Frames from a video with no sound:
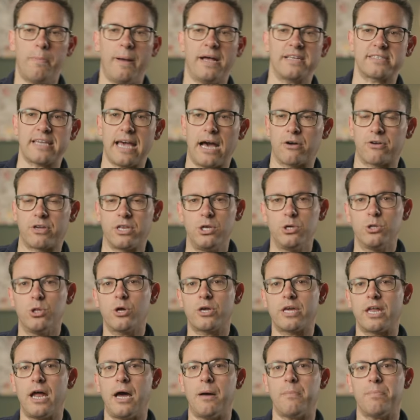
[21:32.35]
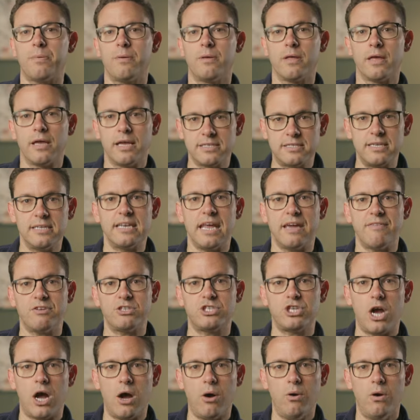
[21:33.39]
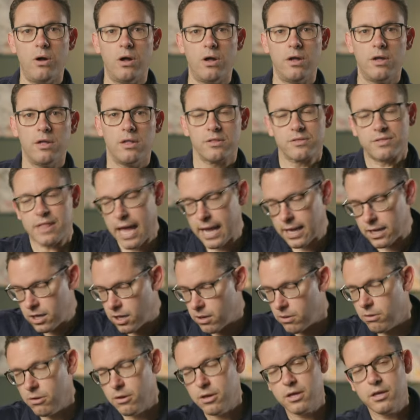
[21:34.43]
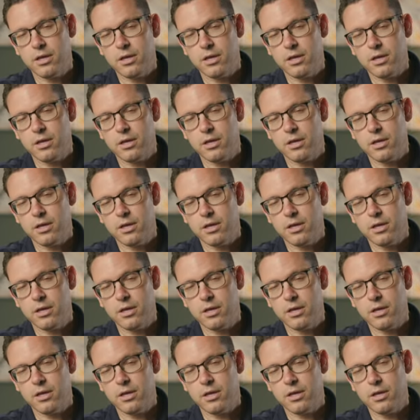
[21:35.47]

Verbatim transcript: Pascal, can you look it up? Is it David Cho? Yeah. Thank you.